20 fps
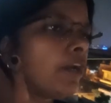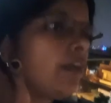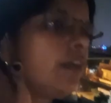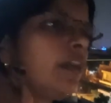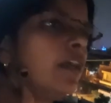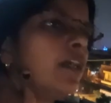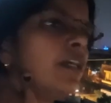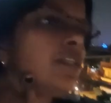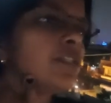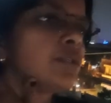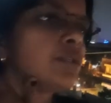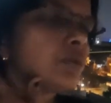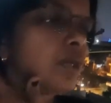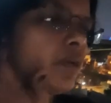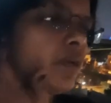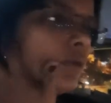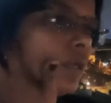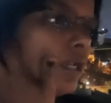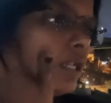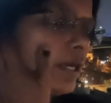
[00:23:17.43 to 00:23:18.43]
So I
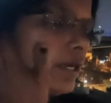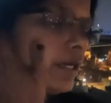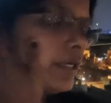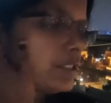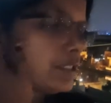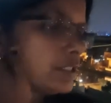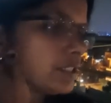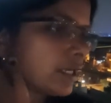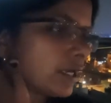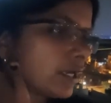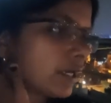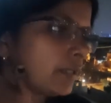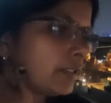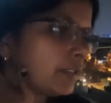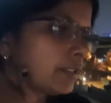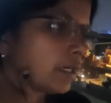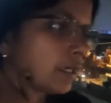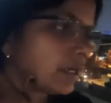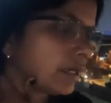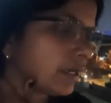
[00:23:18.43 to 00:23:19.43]
realized that
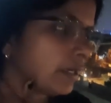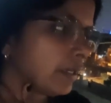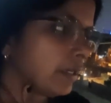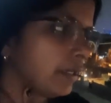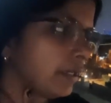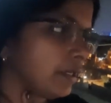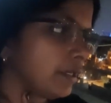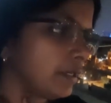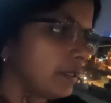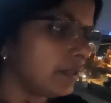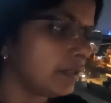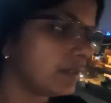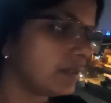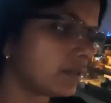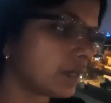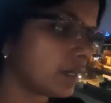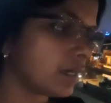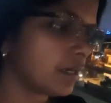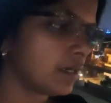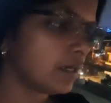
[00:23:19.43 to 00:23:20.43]

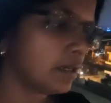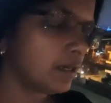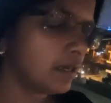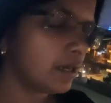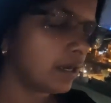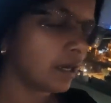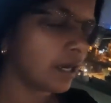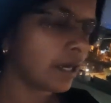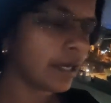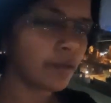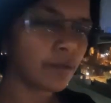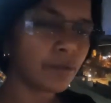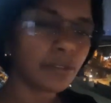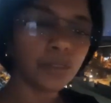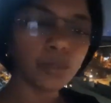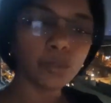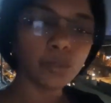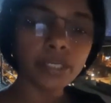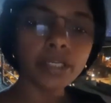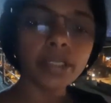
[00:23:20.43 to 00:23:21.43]
I could do it
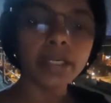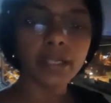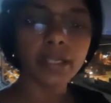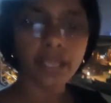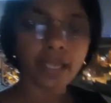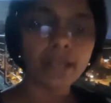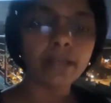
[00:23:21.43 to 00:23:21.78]
again,